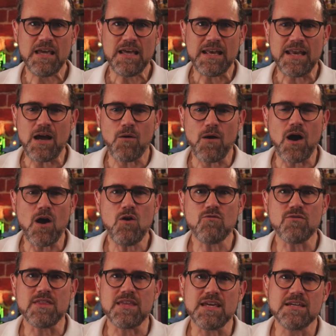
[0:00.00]
Now, over
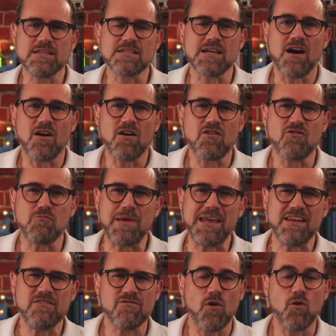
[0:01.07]
the years, I've been
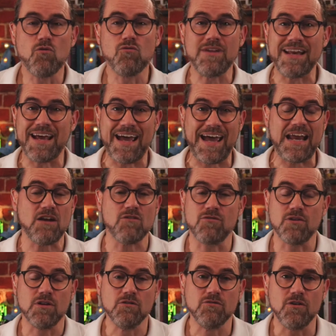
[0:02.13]
involved in a handful
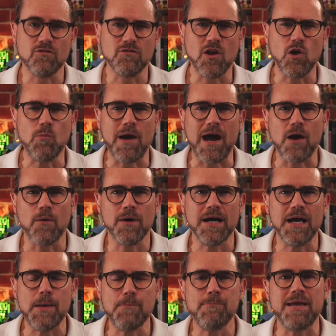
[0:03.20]
of low-power
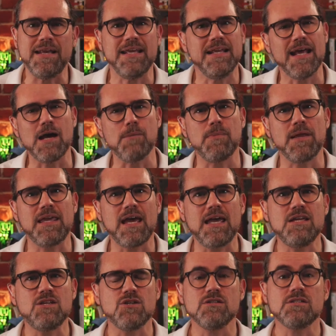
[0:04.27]
embedded
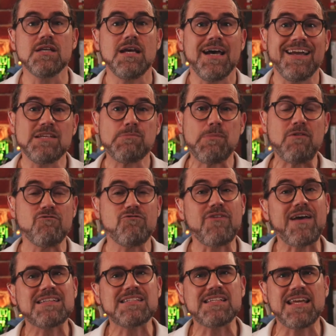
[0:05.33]
applications, and it's been
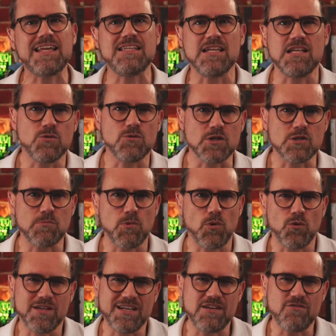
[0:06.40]
fascinating to explore the
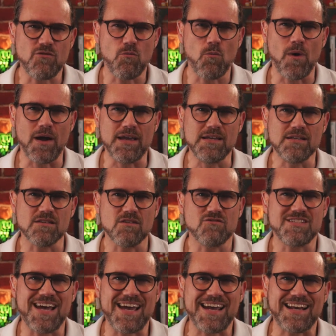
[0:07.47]
different ways of
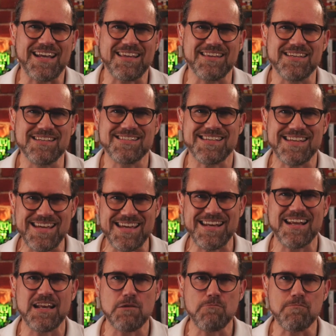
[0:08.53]
tackling this in
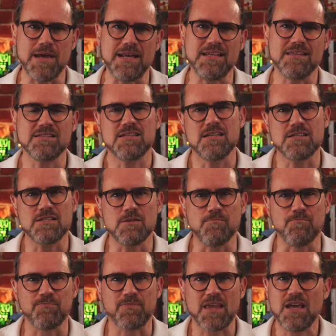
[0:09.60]
an embedded system.
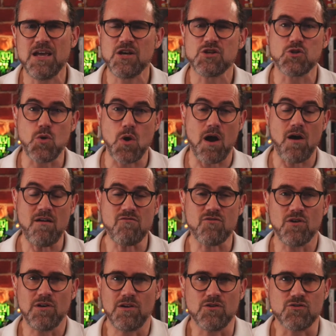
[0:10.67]
So I've
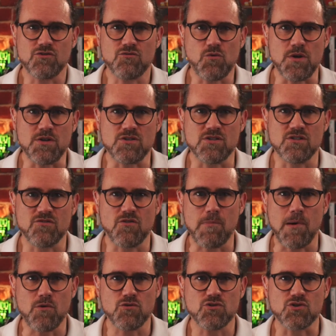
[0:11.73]
got lots of questions for
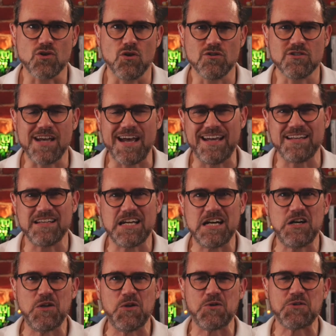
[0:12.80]
both Scott and
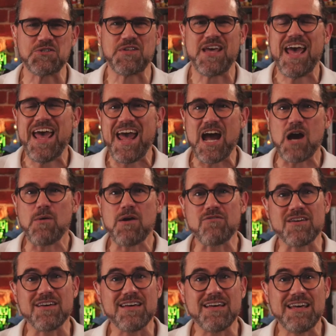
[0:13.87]
Carlos.
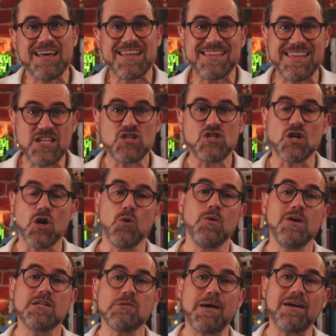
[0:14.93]
However, this show
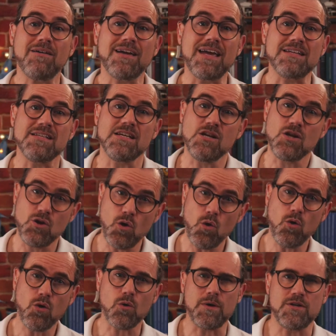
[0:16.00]
is about getting your
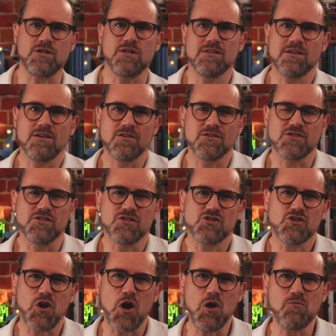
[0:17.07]
questions answered,
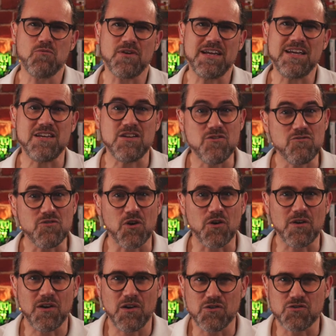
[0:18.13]
so hopefully you've got
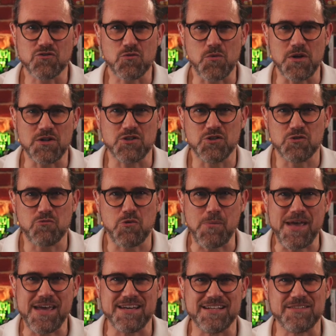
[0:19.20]
lots of questions
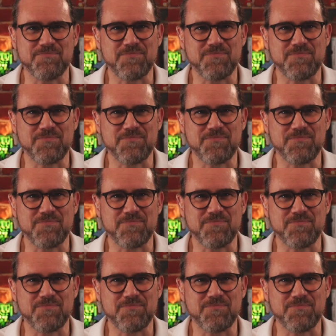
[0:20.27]
prepared.